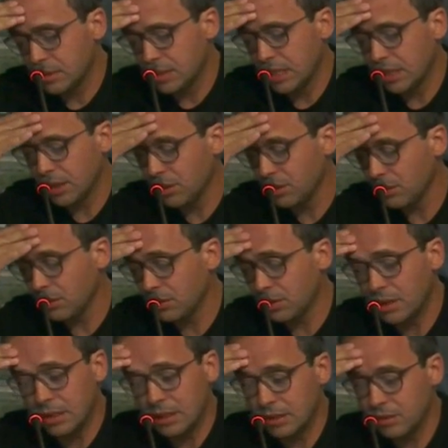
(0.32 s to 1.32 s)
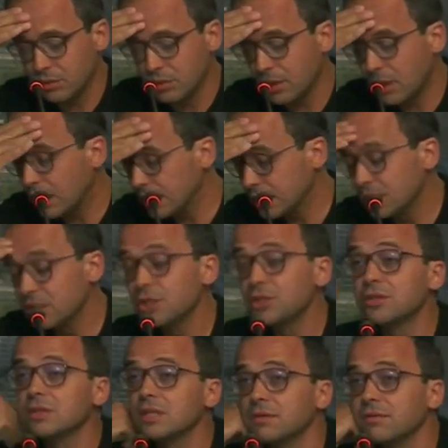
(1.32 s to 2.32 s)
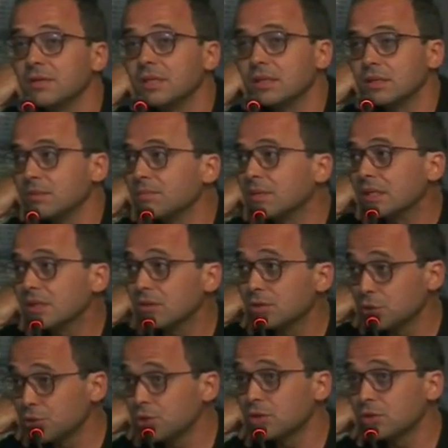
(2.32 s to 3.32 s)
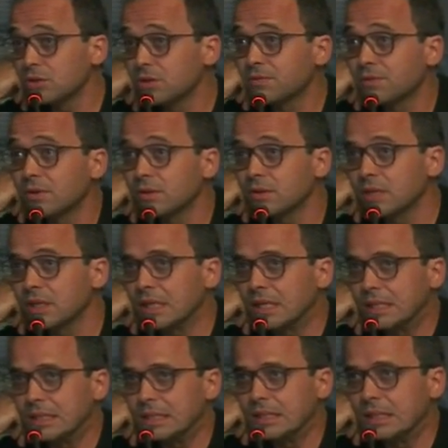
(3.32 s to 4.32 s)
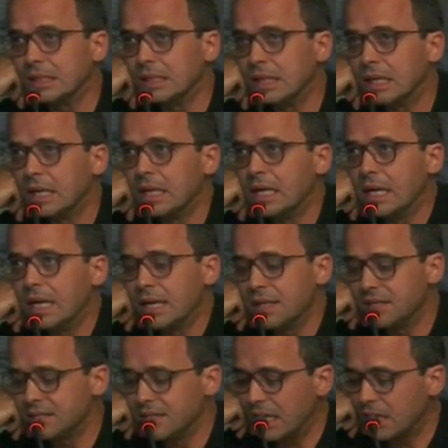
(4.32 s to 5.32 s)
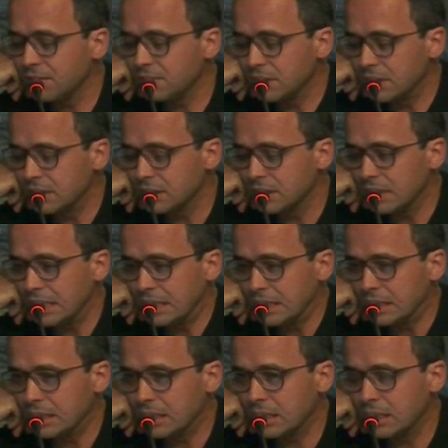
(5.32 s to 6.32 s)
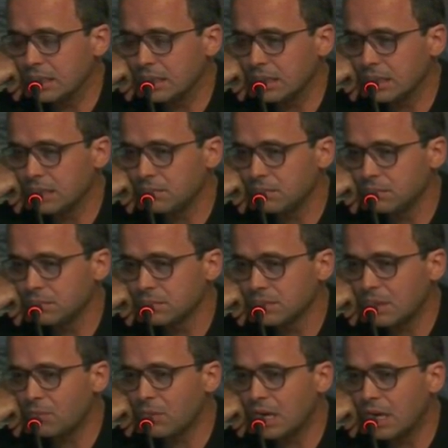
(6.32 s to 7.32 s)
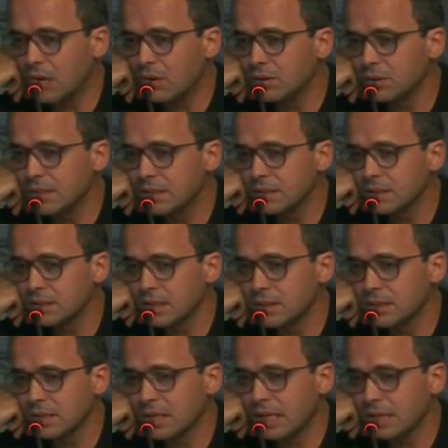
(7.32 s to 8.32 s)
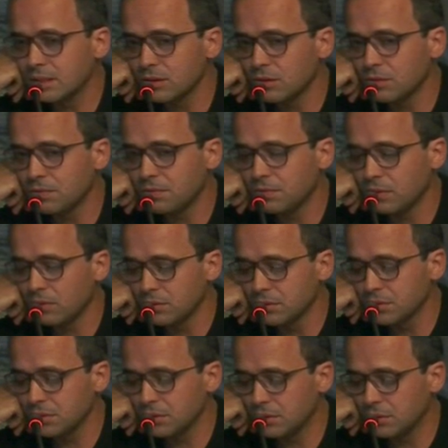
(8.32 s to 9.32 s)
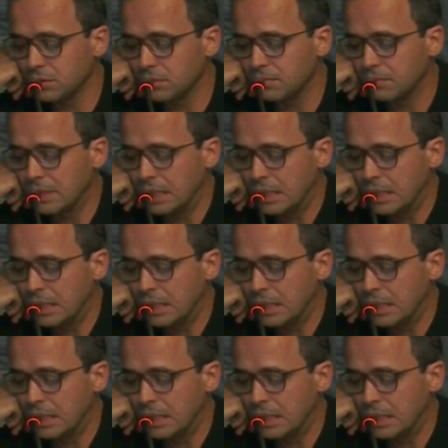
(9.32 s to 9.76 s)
thank you to the Art Initiative and particularly Shurut for organizing these events that somehow it's a kind of also